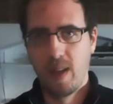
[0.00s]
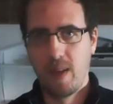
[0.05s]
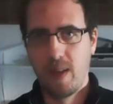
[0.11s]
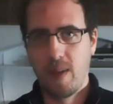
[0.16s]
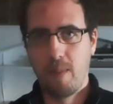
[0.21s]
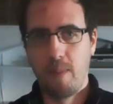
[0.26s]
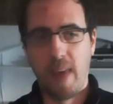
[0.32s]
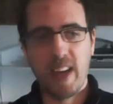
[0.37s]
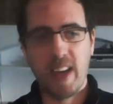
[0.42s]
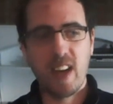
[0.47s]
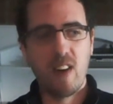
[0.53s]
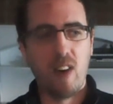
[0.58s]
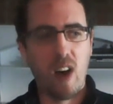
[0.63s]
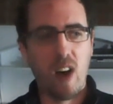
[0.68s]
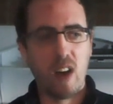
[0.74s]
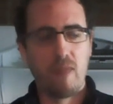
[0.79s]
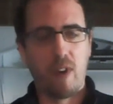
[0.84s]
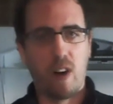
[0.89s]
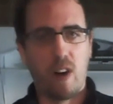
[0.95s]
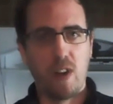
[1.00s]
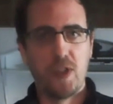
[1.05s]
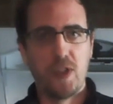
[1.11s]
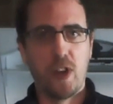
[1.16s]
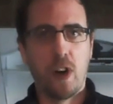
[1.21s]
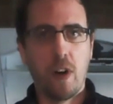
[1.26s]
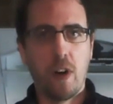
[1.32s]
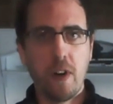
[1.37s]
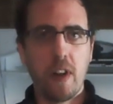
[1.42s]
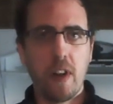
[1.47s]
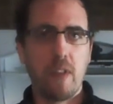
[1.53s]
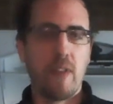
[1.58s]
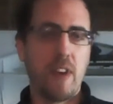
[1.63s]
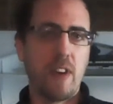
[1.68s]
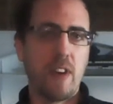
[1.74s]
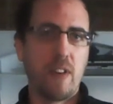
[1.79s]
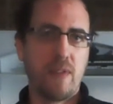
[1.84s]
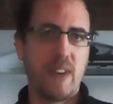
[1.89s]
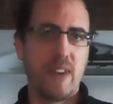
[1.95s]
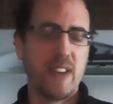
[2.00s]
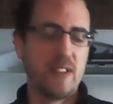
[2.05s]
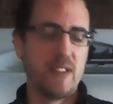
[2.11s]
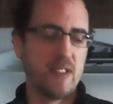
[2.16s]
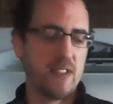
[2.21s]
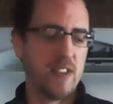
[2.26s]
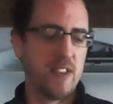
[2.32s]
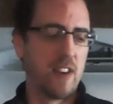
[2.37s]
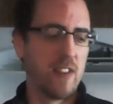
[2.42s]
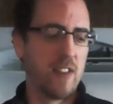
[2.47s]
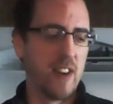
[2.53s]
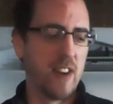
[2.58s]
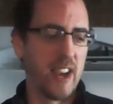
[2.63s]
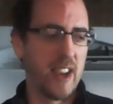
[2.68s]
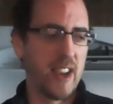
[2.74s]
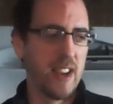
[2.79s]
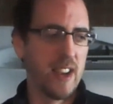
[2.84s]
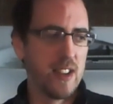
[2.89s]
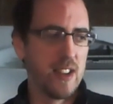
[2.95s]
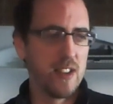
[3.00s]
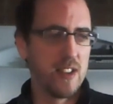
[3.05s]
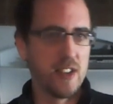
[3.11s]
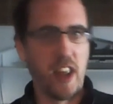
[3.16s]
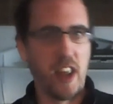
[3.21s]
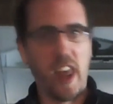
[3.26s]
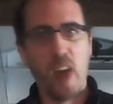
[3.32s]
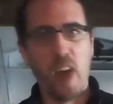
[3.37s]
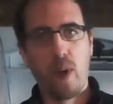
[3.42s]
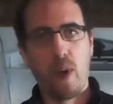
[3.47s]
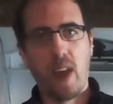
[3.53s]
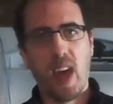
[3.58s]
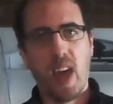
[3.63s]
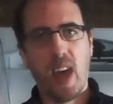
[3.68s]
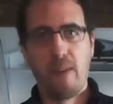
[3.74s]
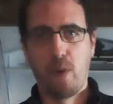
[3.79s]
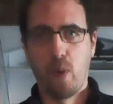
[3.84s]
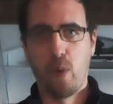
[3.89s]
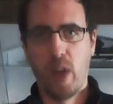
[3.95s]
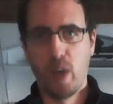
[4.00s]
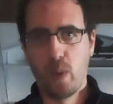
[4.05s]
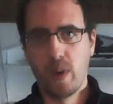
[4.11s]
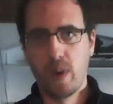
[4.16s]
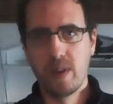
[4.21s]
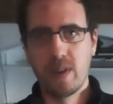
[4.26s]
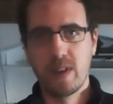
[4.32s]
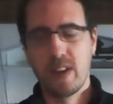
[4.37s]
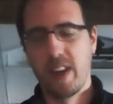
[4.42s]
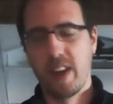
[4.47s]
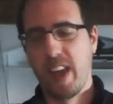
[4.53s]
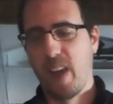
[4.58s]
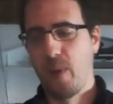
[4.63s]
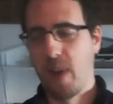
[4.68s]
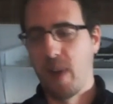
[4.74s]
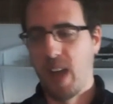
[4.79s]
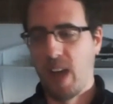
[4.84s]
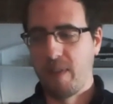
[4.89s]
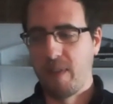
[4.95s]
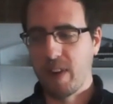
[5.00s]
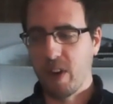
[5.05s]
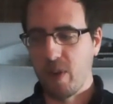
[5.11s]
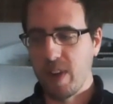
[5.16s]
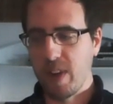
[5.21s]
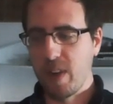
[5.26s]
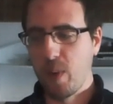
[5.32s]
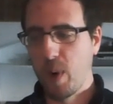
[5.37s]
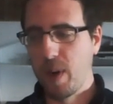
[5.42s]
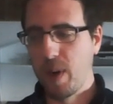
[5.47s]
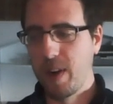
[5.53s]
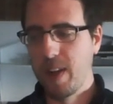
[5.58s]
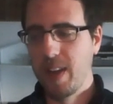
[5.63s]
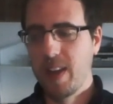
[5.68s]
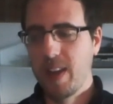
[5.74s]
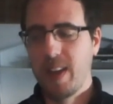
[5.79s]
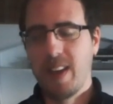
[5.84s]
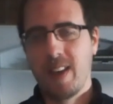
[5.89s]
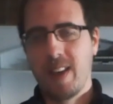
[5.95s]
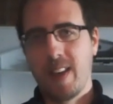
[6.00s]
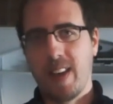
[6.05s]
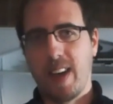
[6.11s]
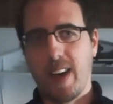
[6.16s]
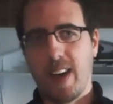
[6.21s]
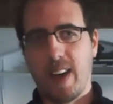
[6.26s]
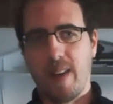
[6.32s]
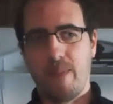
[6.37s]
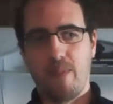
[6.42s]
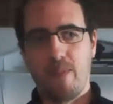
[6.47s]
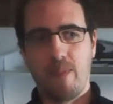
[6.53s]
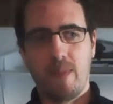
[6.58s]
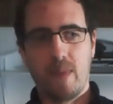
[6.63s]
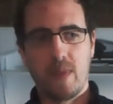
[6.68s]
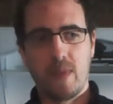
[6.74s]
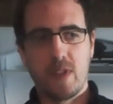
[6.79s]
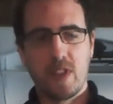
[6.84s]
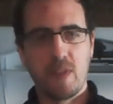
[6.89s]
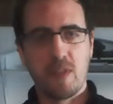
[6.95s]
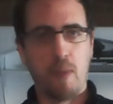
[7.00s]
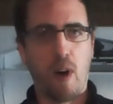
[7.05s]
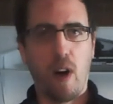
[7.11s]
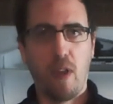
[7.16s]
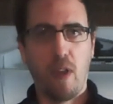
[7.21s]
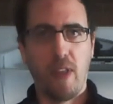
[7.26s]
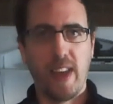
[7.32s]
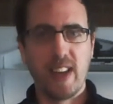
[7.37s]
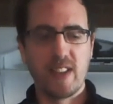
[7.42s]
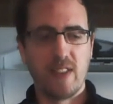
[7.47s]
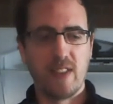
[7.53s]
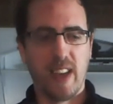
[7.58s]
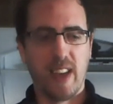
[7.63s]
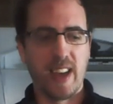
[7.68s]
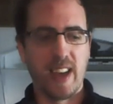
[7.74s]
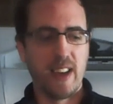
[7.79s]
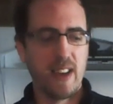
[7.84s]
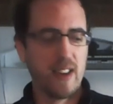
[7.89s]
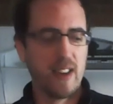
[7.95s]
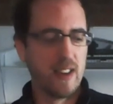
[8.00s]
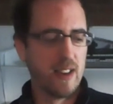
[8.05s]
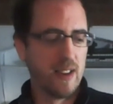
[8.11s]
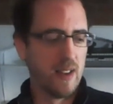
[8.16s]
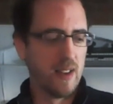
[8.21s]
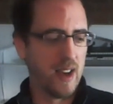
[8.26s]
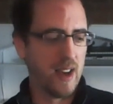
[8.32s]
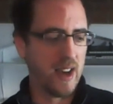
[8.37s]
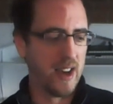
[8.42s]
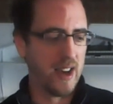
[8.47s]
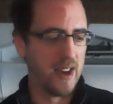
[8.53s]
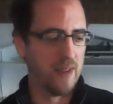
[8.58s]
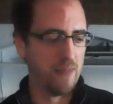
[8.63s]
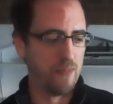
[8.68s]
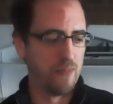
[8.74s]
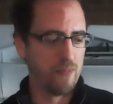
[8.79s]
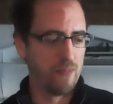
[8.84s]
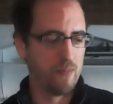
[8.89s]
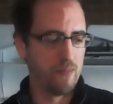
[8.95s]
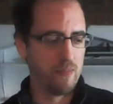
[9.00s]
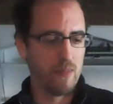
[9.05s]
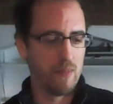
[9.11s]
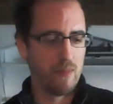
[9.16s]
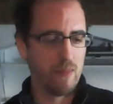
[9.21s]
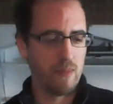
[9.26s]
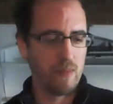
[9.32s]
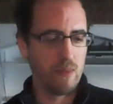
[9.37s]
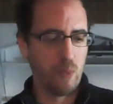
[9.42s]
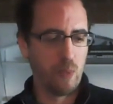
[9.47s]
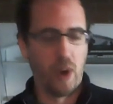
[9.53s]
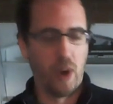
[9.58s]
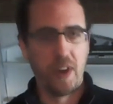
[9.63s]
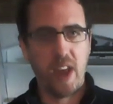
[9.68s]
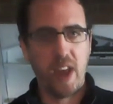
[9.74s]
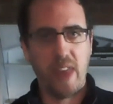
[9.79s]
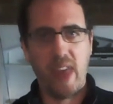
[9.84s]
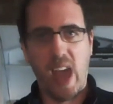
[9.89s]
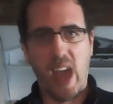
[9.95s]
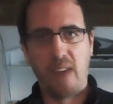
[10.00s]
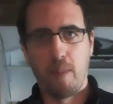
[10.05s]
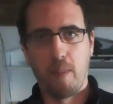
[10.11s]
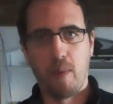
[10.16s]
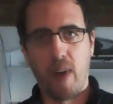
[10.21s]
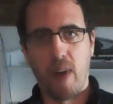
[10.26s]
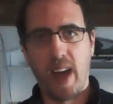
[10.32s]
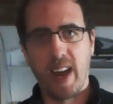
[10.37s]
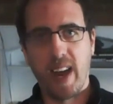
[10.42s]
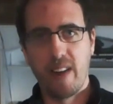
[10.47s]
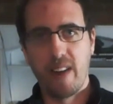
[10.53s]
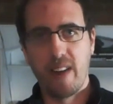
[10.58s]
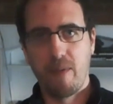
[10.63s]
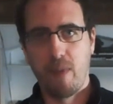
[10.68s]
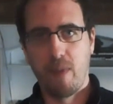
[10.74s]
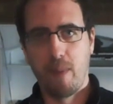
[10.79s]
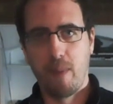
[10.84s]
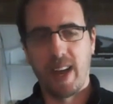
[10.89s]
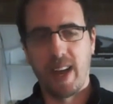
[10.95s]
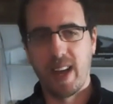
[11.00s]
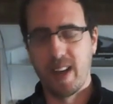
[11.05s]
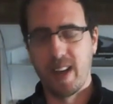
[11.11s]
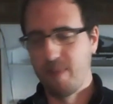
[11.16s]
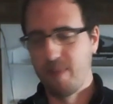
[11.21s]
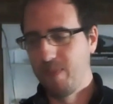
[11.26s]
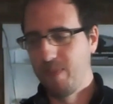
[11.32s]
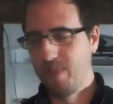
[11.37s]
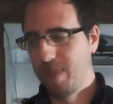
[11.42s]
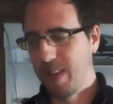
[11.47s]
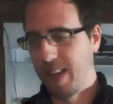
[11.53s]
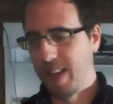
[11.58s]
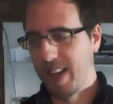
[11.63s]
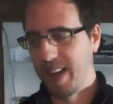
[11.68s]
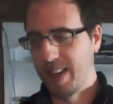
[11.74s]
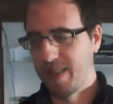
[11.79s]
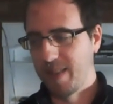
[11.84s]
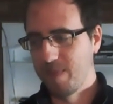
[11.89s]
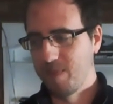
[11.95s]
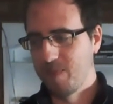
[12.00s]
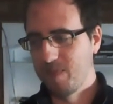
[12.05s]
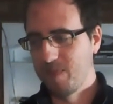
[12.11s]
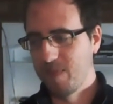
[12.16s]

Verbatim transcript: make a lot of alternative interfaces that are like today I want to have a red one, today I want to have a green one. Um, small things like um, one day they have a bracket from like a um,